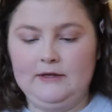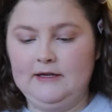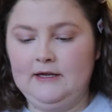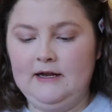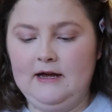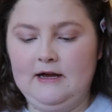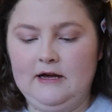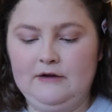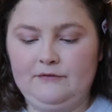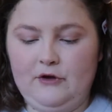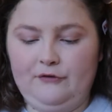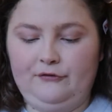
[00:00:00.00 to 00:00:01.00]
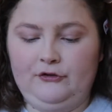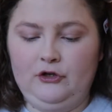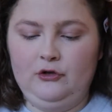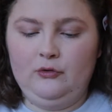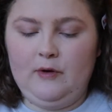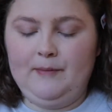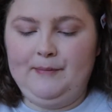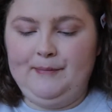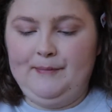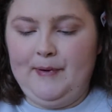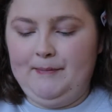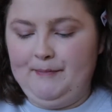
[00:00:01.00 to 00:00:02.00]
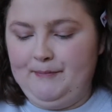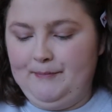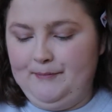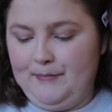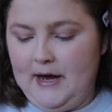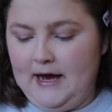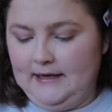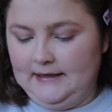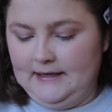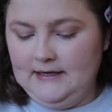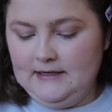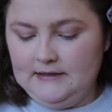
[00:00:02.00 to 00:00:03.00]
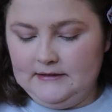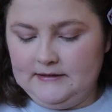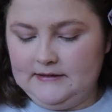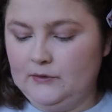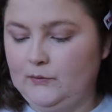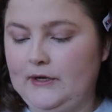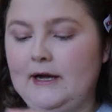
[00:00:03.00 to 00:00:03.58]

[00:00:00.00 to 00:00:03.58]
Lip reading: then have a few palettes. We